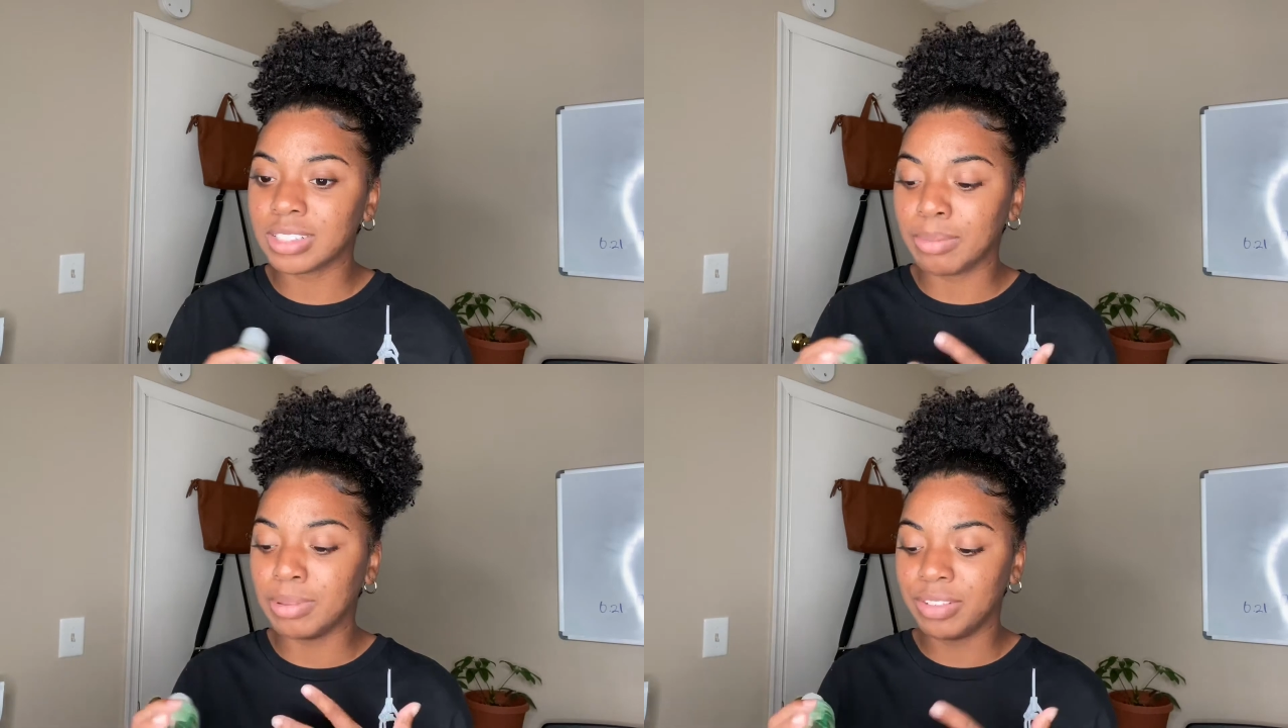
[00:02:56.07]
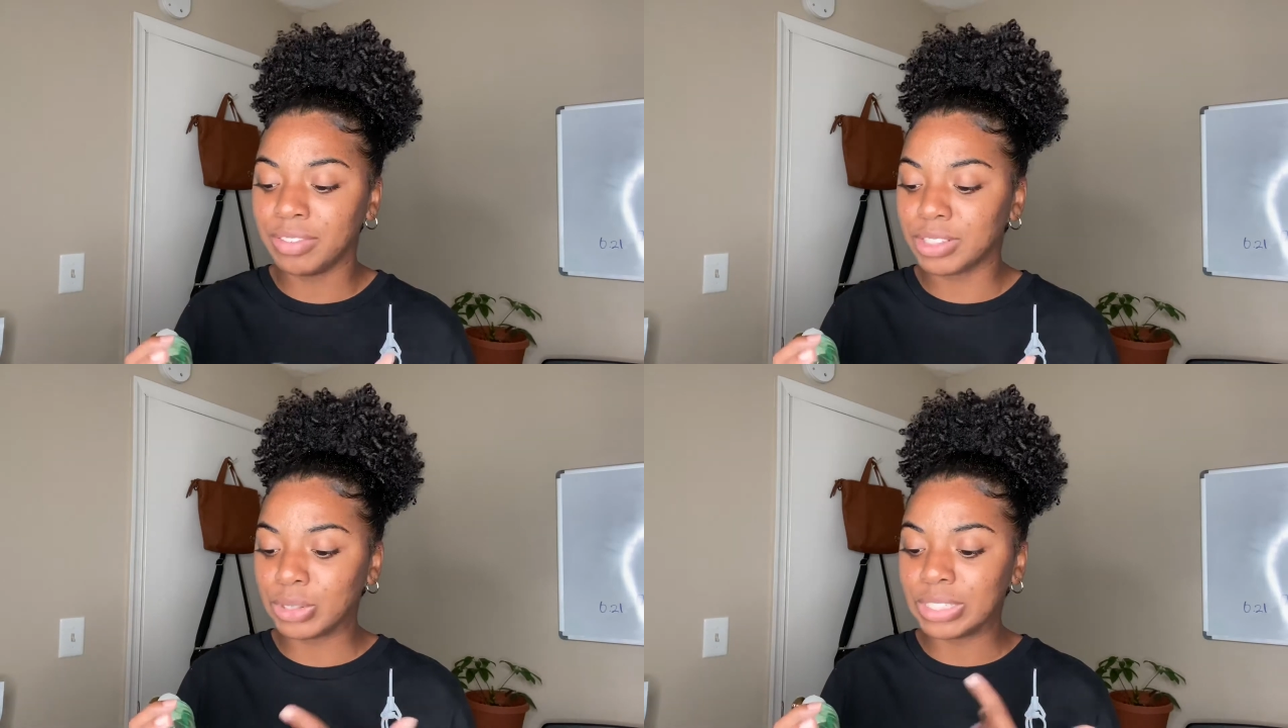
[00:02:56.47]
I believe
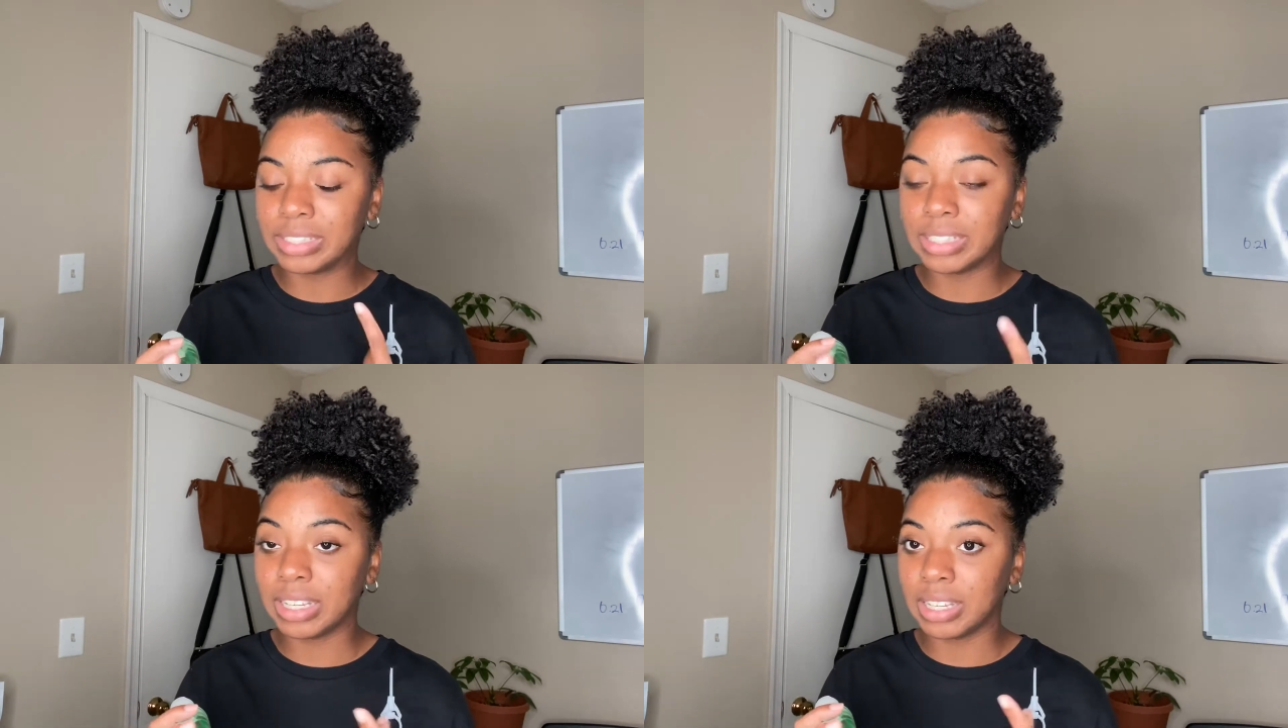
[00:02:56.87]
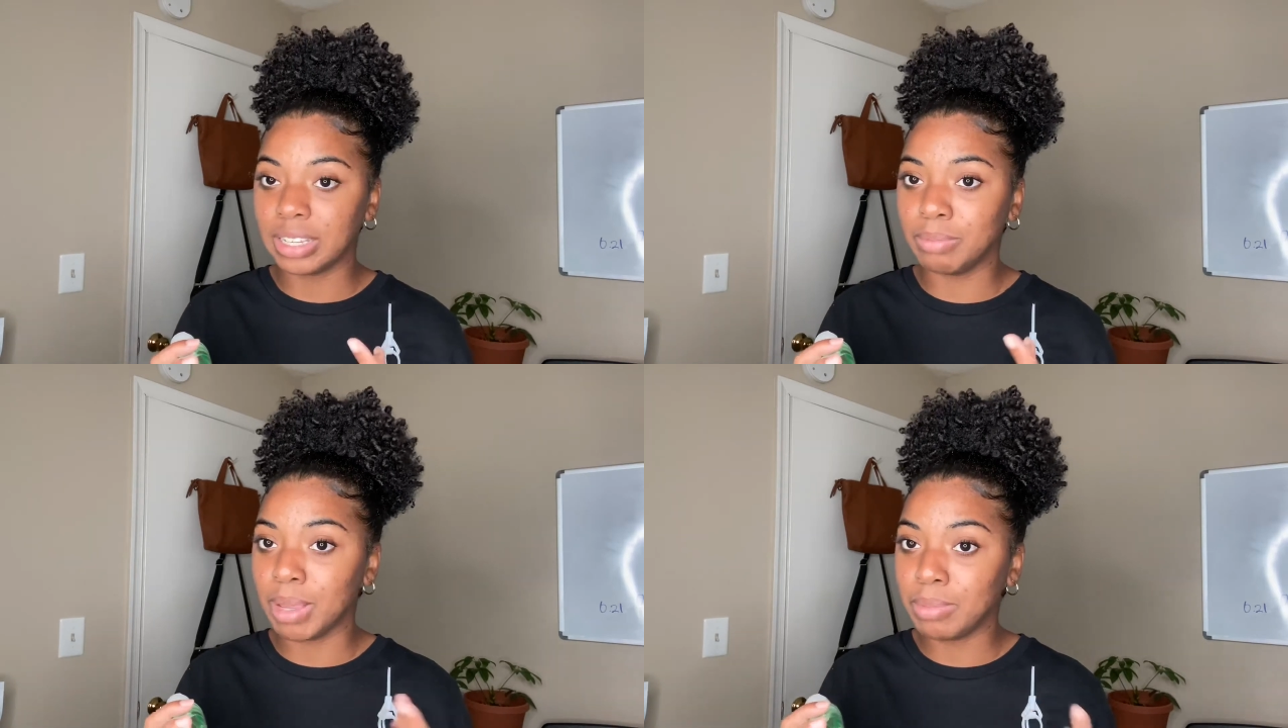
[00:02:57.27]
it's only
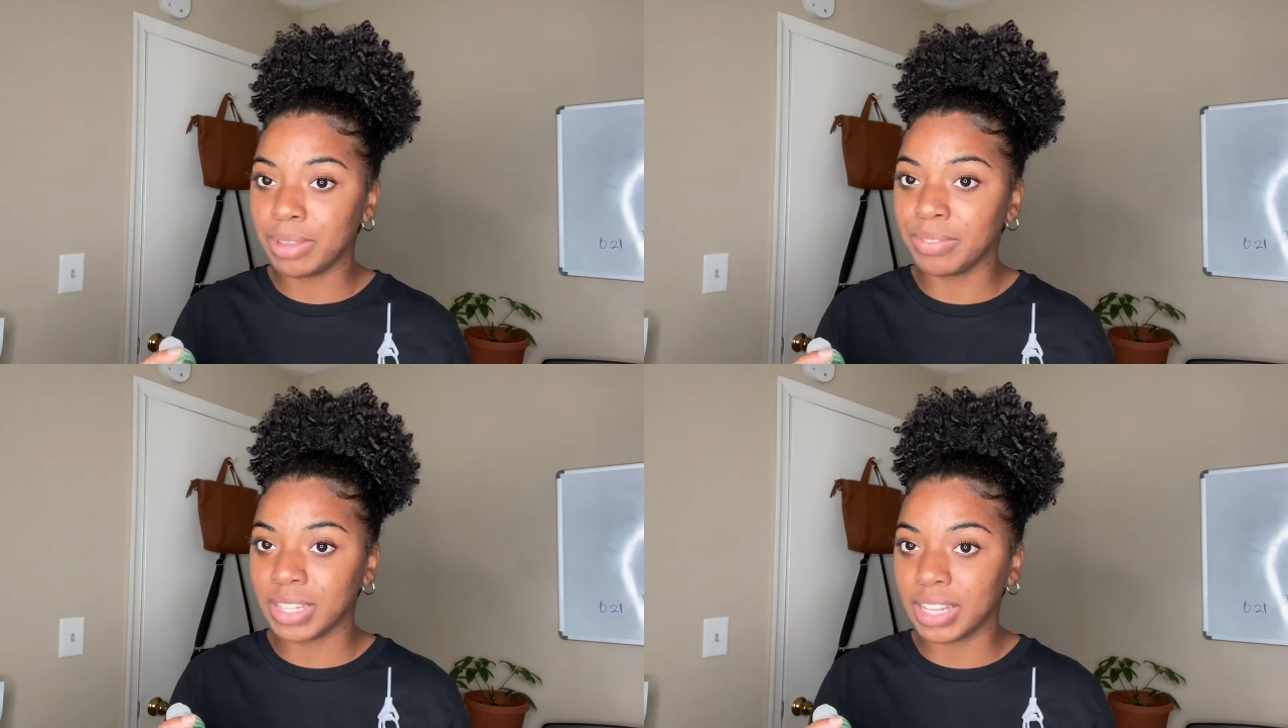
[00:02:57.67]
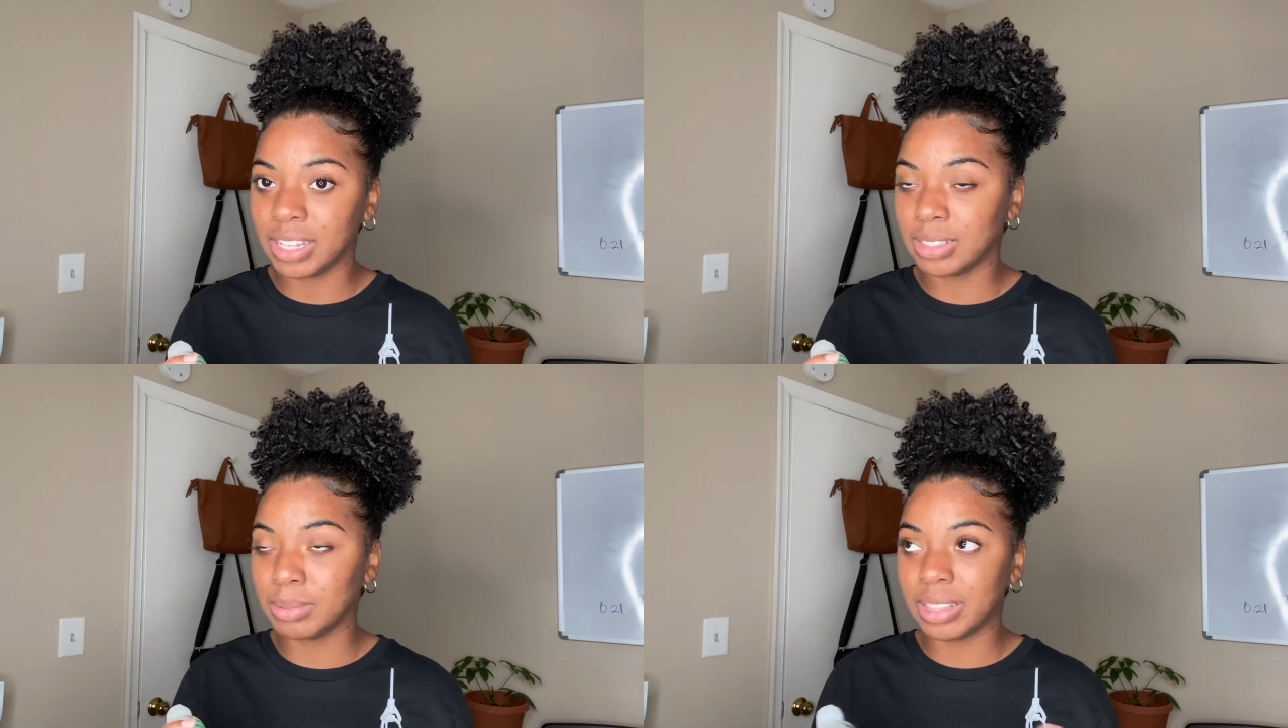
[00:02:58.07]
10, maybe even
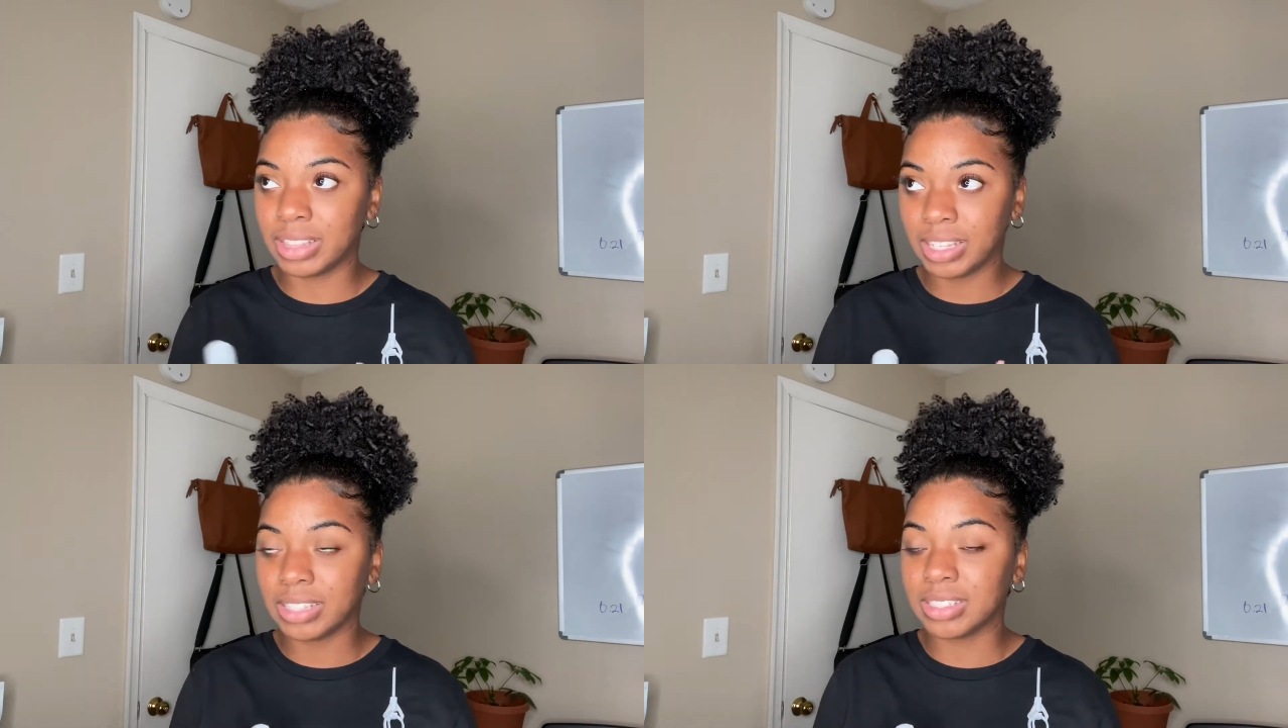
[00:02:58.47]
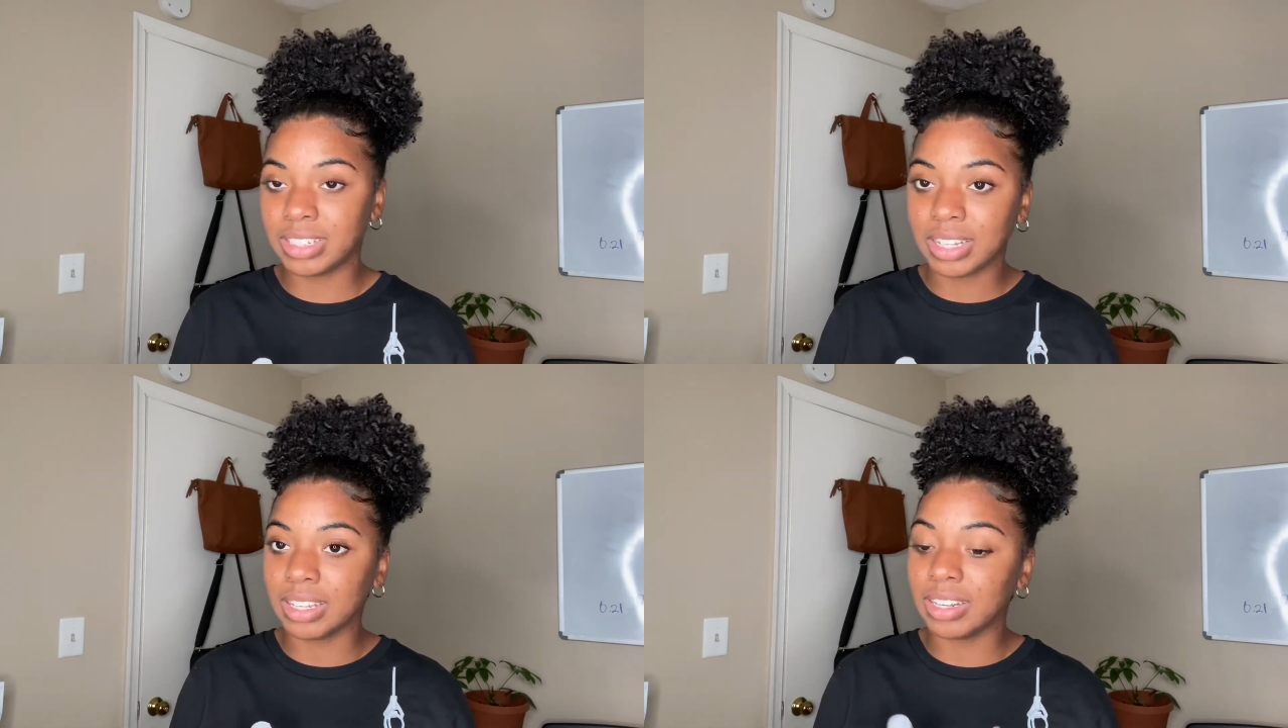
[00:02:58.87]
less, but I think it's
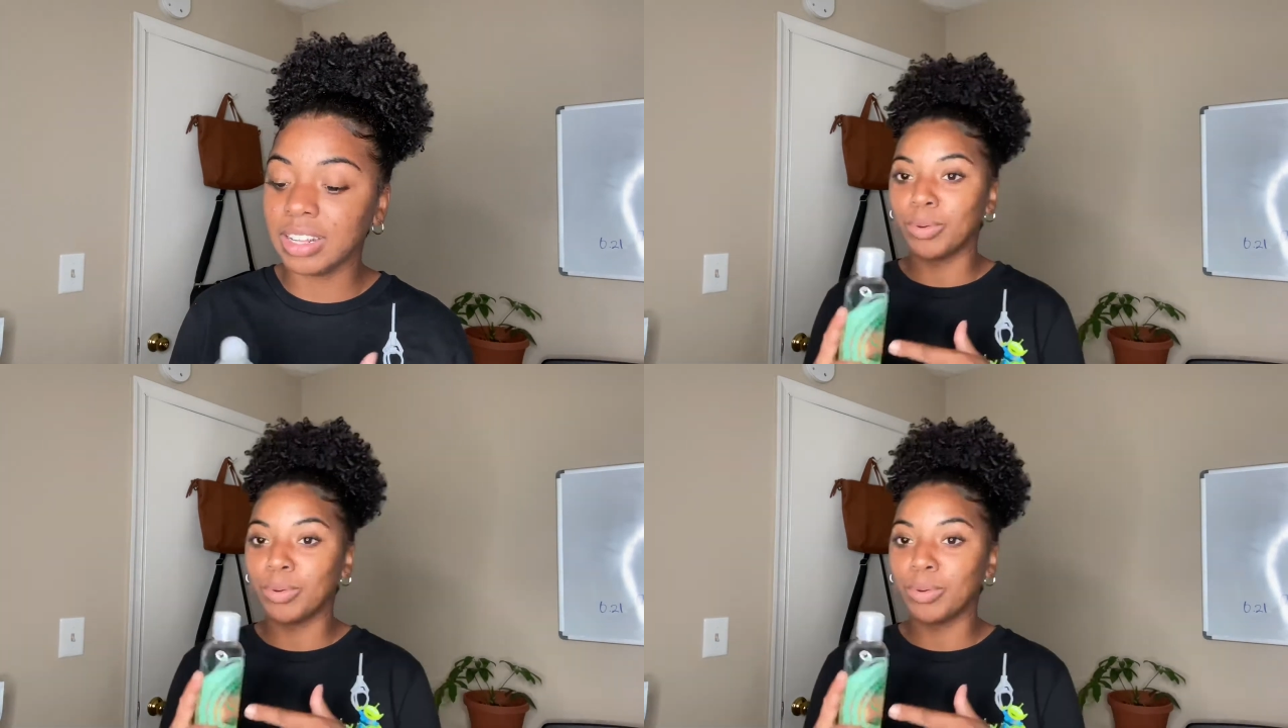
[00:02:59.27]
10.